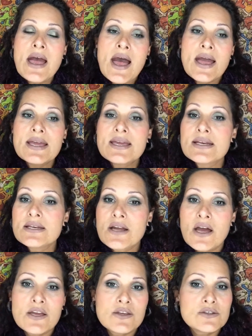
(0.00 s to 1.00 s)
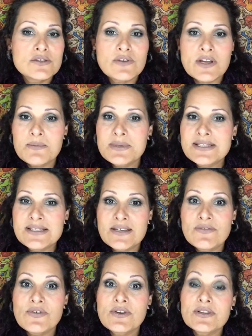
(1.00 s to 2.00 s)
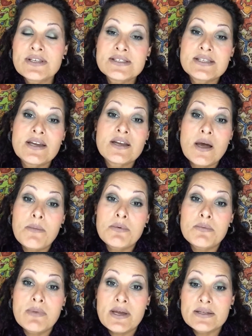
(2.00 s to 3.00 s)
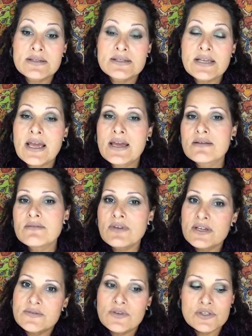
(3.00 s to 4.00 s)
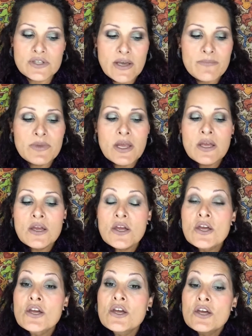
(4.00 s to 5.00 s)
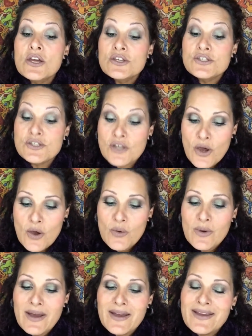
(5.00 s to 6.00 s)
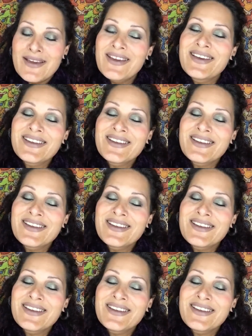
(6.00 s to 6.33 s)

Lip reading: I cannot use vitamin C for at least a couple months and vice versa. So I